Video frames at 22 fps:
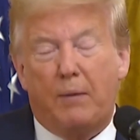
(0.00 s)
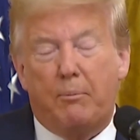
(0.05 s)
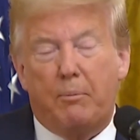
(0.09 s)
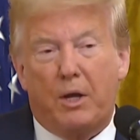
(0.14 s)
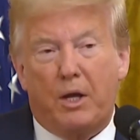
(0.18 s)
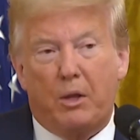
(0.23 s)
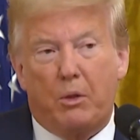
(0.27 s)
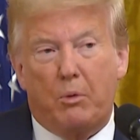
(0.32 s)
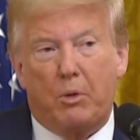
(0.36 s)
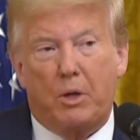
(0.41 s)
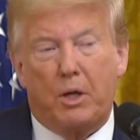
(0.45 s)

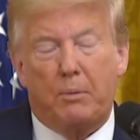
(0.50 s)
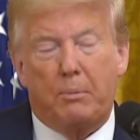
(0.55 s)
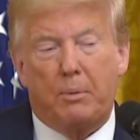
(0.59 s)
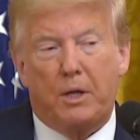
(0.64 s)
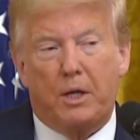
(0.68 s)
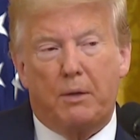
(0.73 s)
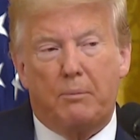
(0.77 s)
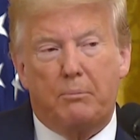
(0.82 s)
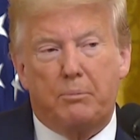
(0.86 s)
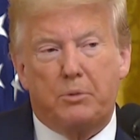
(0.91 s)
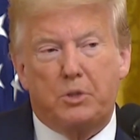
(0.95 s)
by the way,
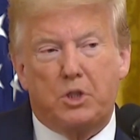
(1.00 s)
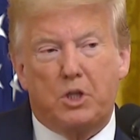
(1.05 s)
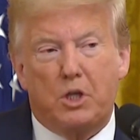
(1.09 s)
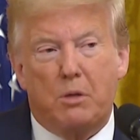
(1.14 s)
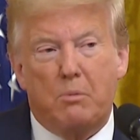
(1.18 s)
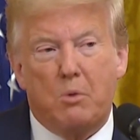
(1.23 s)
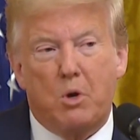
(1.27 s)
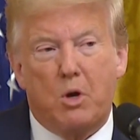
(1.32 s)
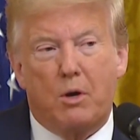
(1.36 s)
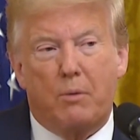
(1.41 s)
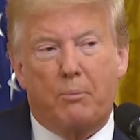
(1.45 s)
but I'm still
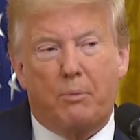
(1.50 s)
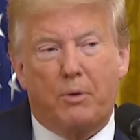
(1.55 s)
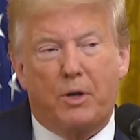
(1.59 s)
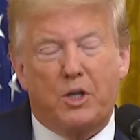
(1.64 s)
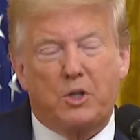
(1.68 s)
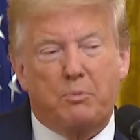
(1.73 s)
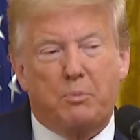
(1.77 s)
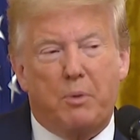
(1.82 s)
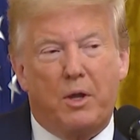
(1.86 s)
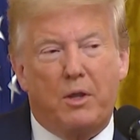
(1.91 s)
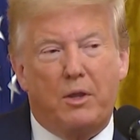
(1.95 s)
more
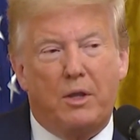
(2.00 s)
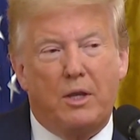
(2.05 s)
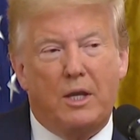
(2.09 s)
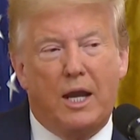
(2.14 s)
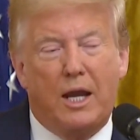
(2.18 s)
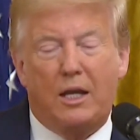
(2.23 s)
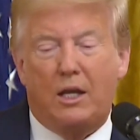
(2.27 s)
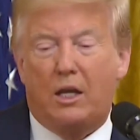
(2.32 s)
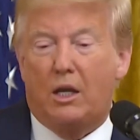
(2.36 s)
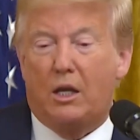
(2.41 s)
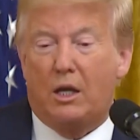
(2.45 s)
impressed by the
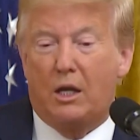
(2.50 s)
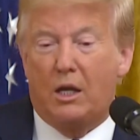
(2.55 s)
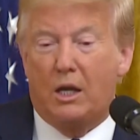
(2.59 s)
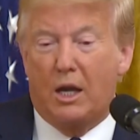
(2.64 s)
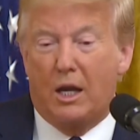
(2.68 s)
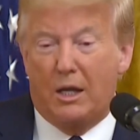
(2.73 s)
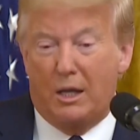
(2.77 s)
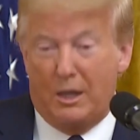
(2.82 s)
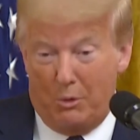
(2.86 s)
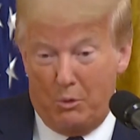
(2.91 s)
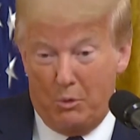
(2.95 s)
90 to
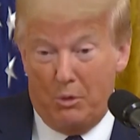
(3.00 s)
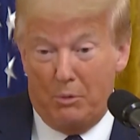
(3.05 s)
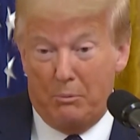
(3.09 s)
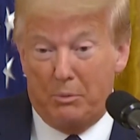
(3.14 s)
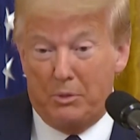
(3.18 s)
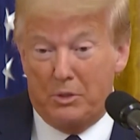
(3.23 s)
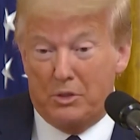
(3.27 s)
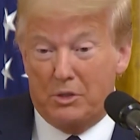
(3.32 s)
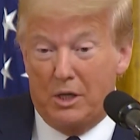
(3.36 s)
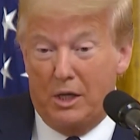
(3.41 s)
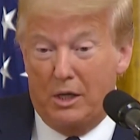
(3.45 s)

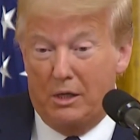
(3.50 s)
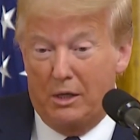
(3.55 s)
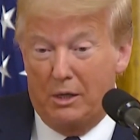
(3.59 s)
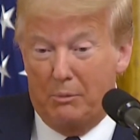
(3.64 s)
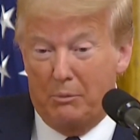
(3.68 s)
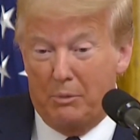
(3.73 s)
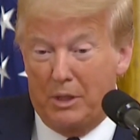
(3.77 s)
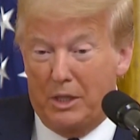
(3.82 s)
91% number.